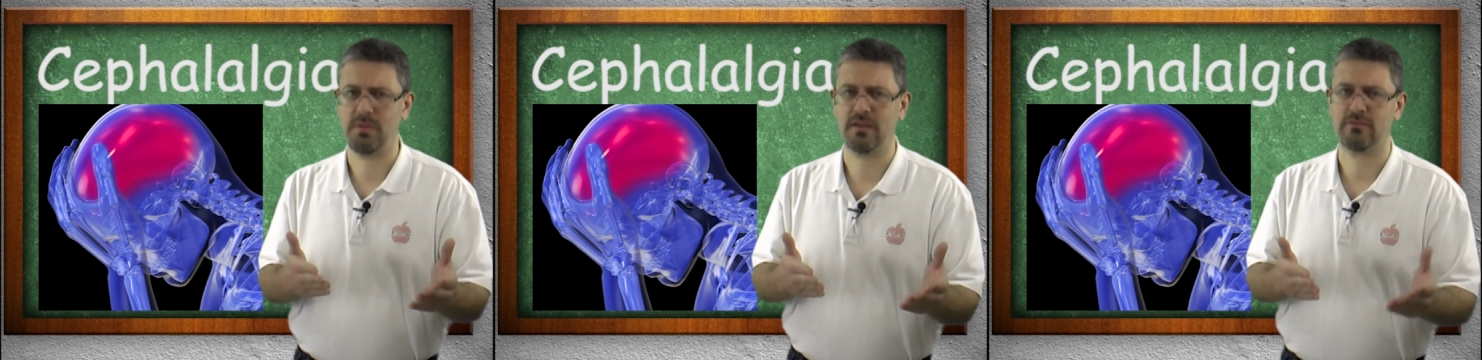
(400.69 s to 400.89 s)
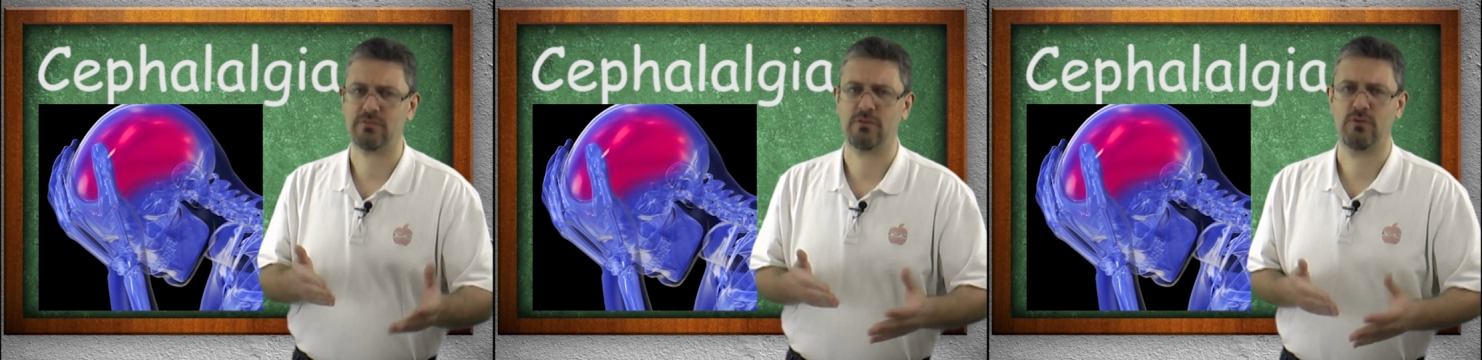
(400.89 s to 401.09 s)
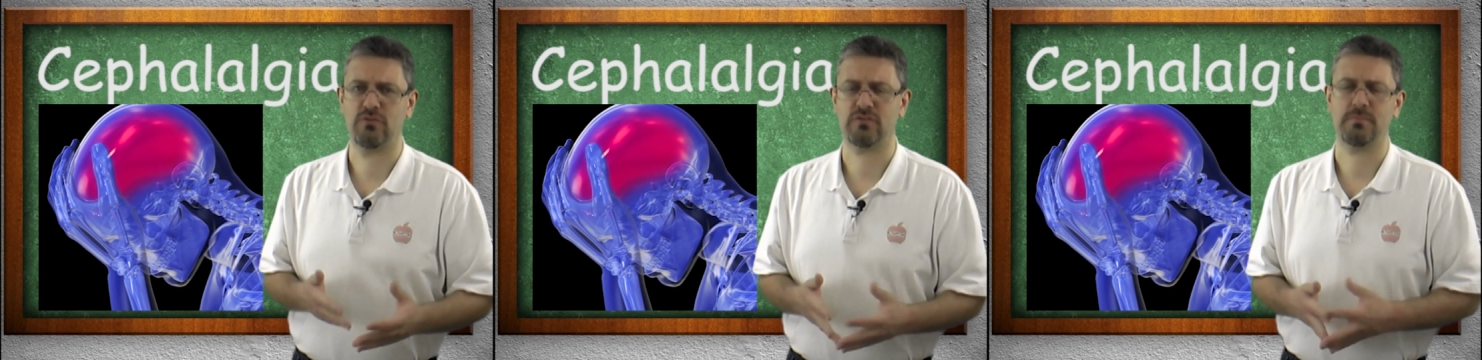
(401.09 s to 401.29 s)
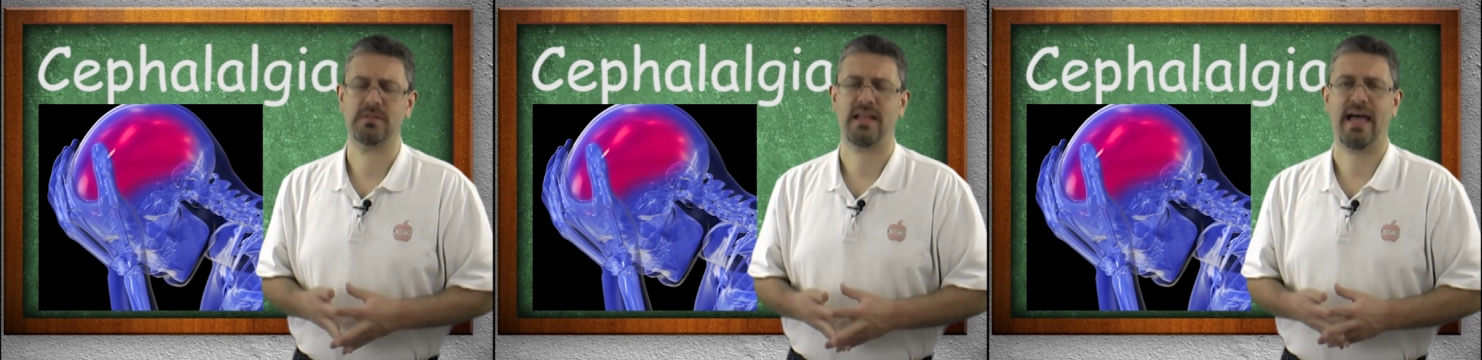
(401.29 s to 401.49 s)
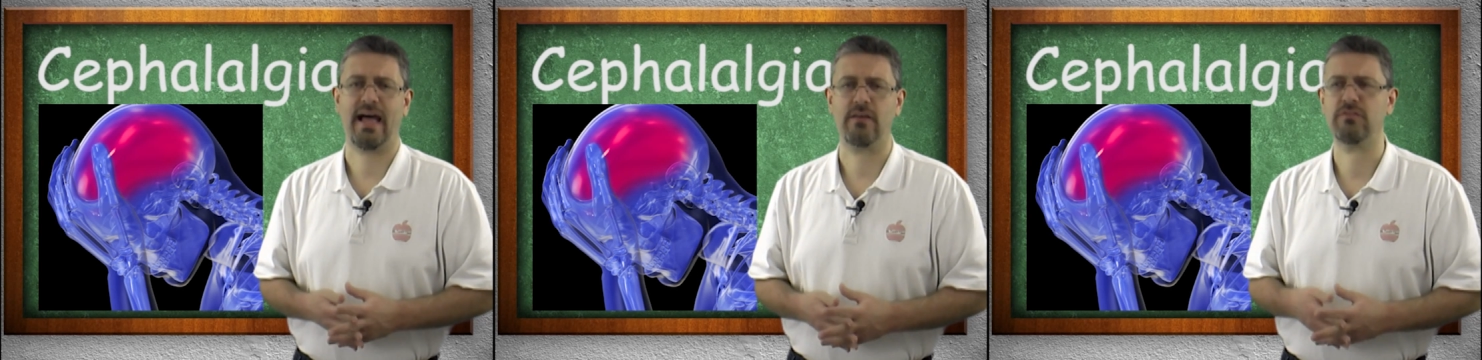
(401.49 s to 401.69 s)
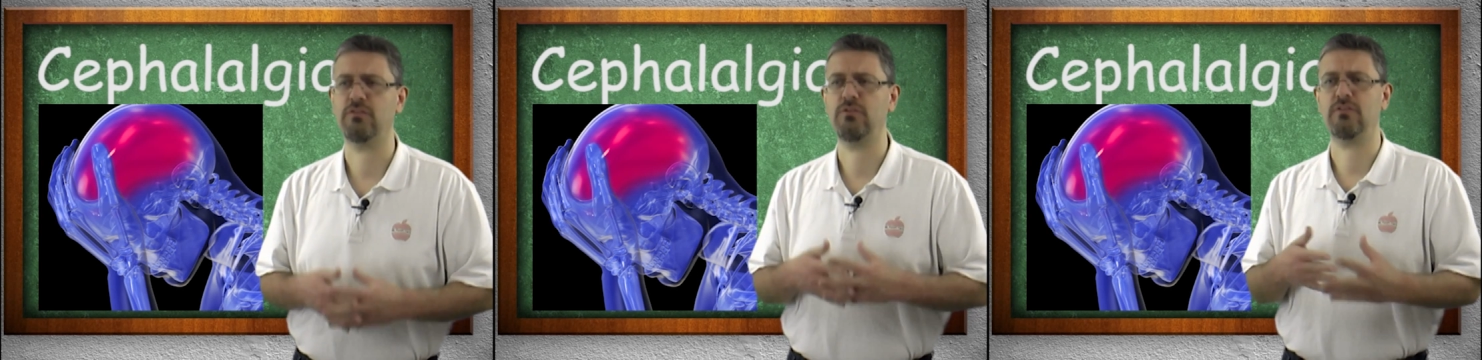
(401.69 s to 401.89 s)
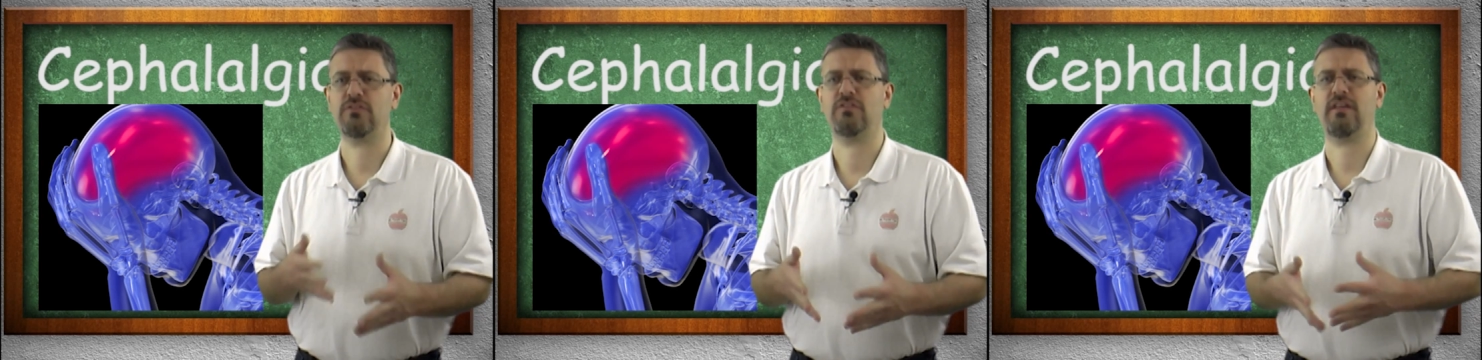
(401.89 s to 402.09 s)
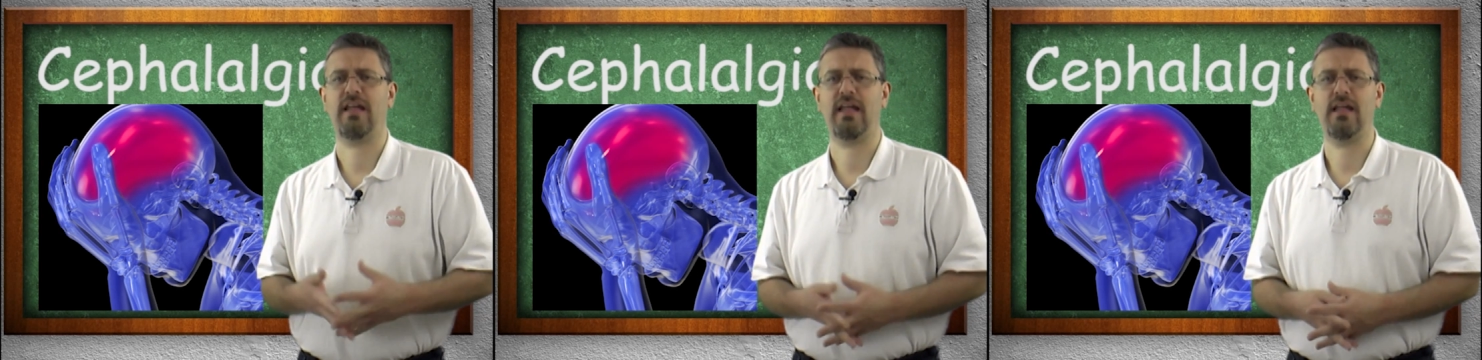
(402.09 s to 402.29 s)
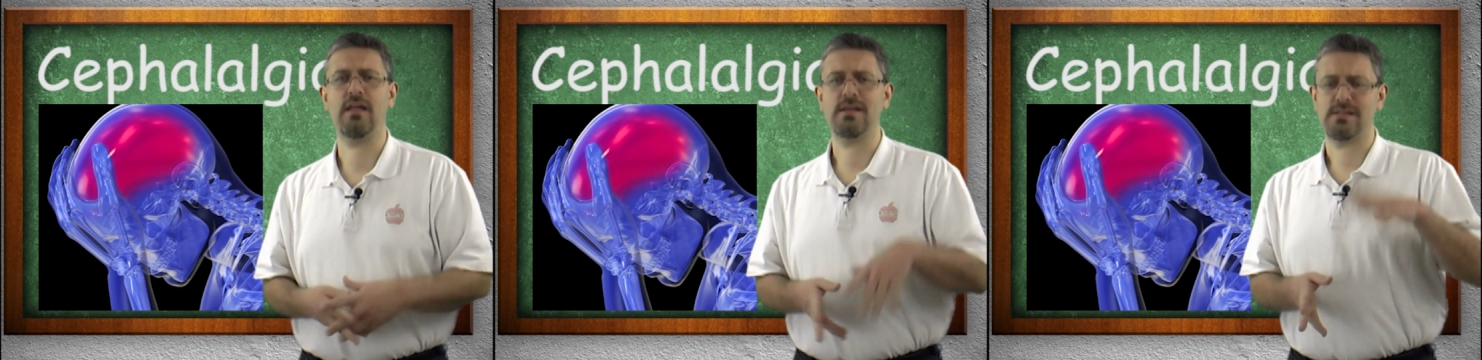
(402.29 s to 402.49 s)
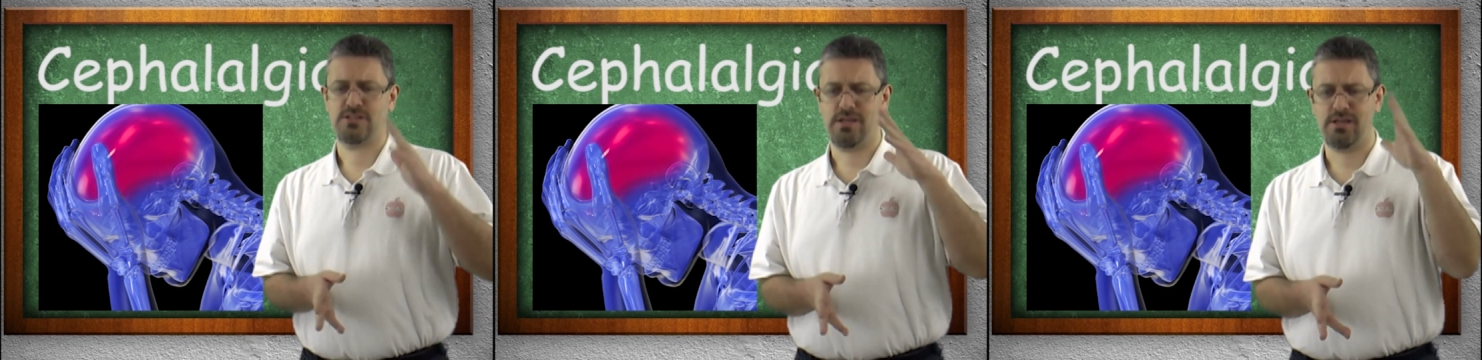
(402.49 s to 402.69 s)
be excused from class, you just say,
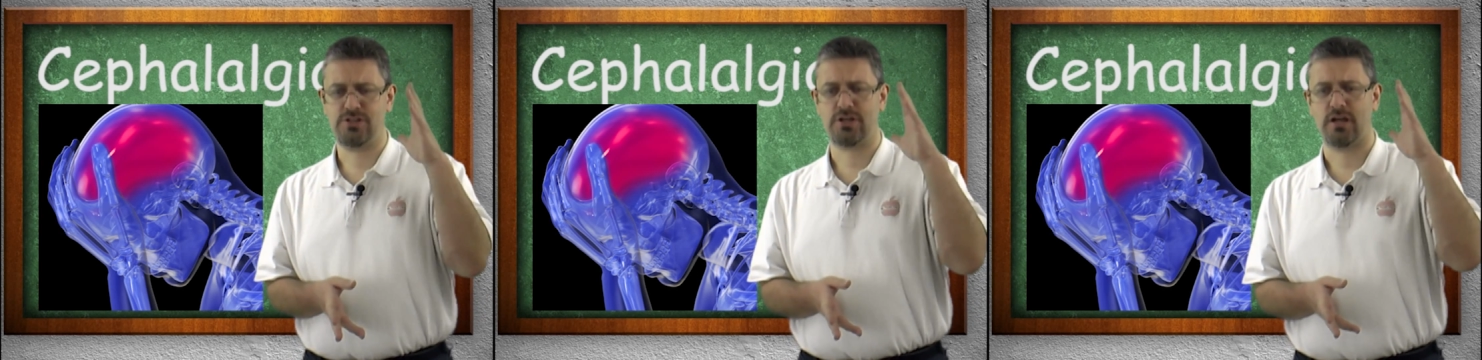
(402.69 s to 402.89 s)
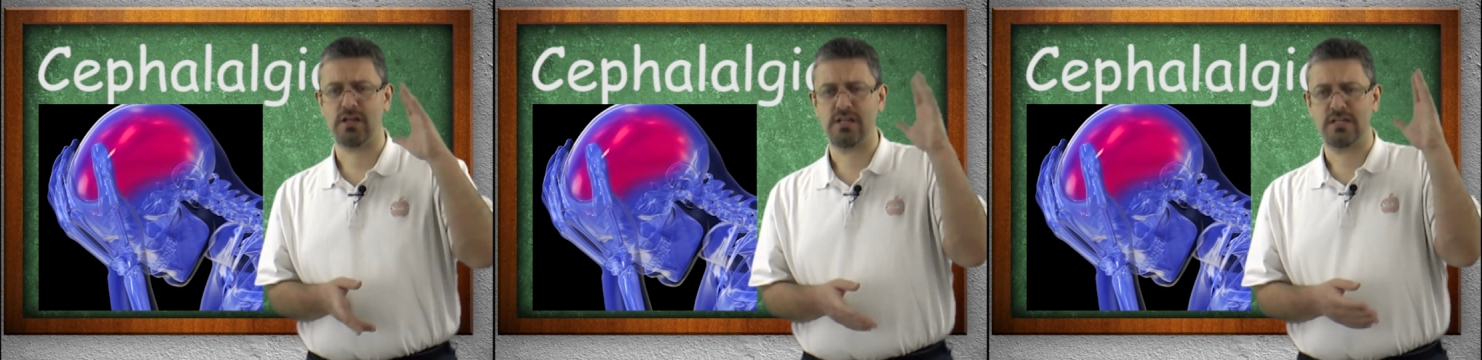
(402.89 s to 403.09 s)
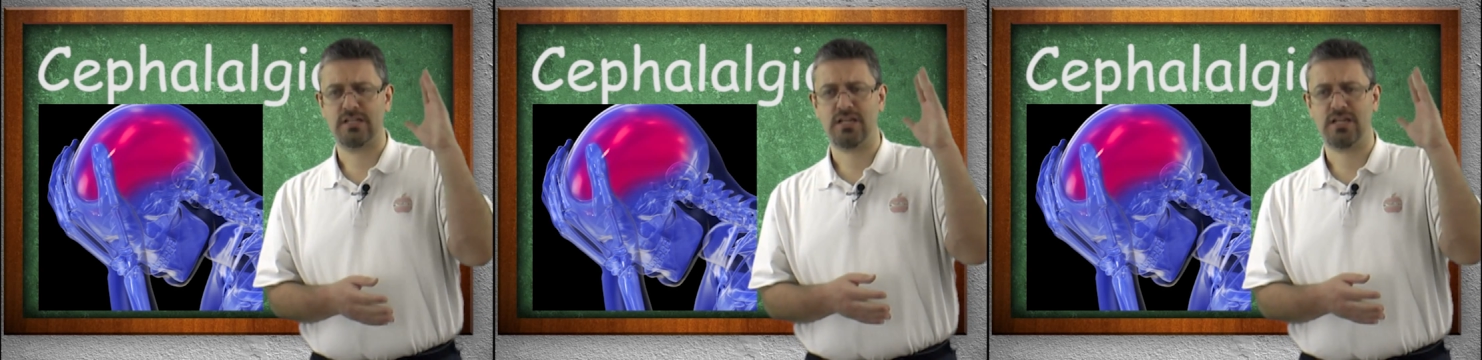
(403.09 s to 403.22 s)
teacher,